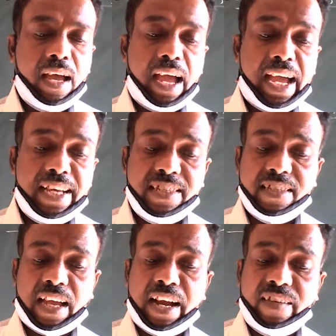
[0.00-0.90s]
As
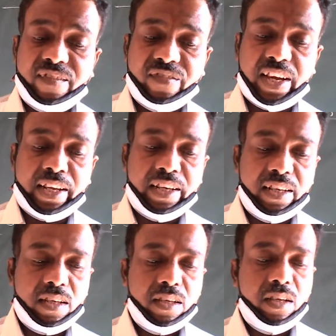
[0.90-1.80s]
and
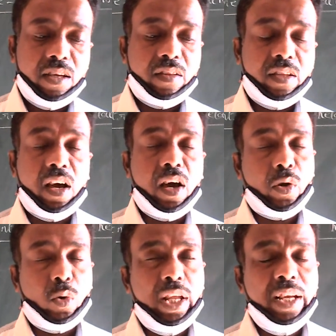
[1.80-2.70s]
when the
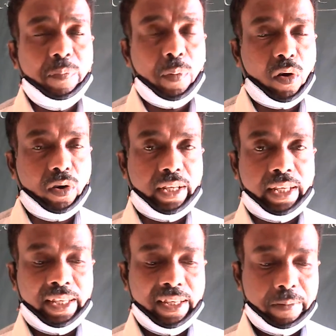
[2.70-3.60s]
ruling
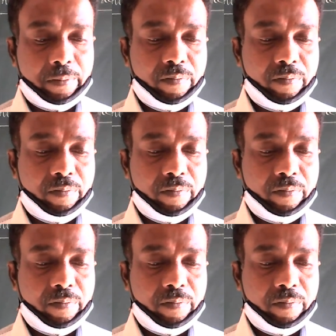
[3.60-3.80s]
party